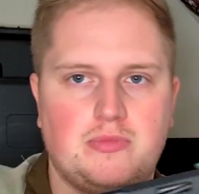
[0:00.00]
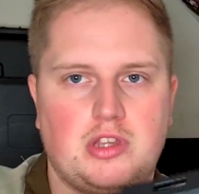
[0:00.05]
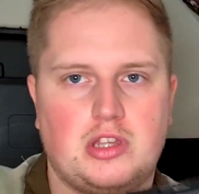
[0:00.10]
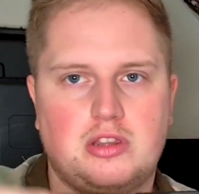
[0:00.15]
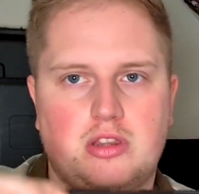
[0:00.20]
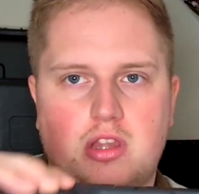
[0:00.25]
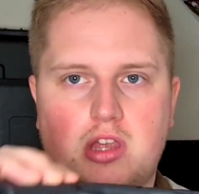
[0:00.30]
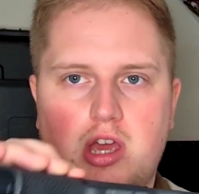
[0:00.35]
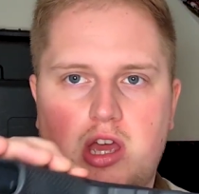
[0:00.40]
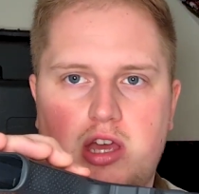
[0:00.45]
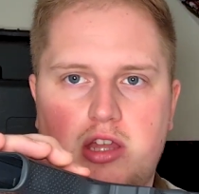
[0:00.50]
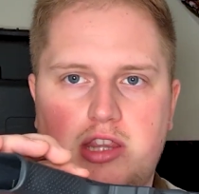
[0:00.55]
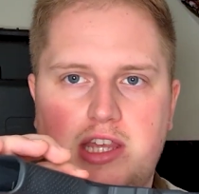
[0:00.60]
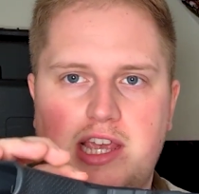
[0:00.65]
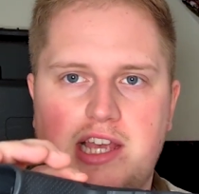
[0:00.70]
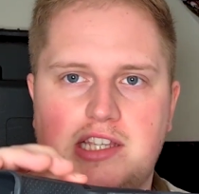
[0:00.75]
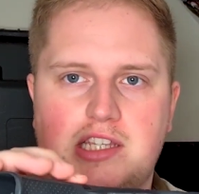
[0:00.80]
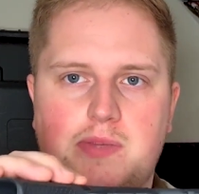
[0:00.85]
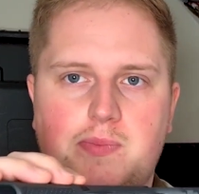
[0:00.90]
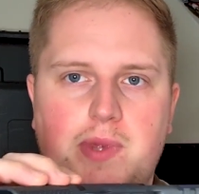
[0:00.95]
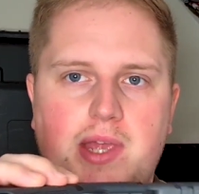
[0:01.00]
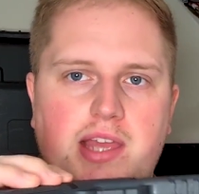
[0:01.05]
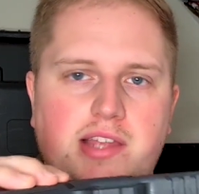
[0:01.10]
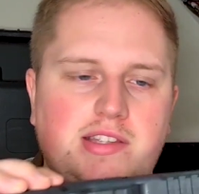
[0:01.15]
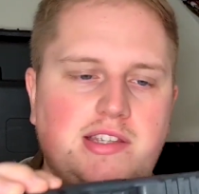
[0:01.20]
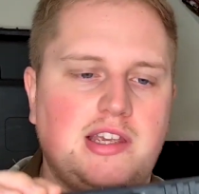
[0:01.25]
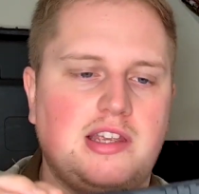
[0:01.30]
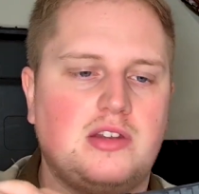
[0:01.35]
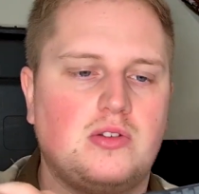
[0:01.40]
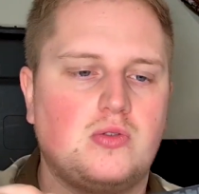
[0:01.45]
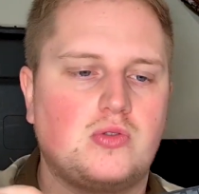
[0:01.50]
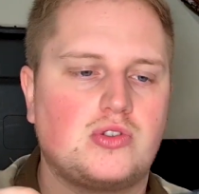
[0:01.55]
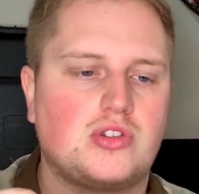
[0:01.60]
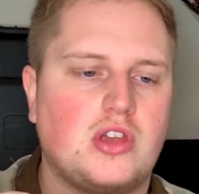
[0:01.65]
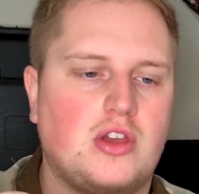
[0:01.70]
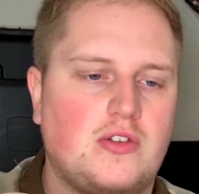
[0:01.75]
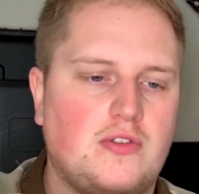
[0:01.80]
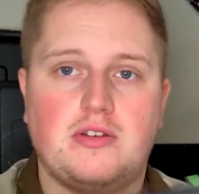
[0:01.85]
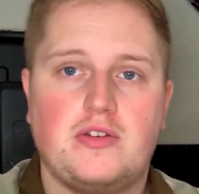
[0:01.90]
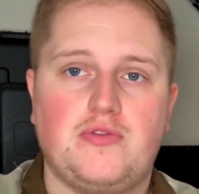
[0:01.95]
The Ssp18 also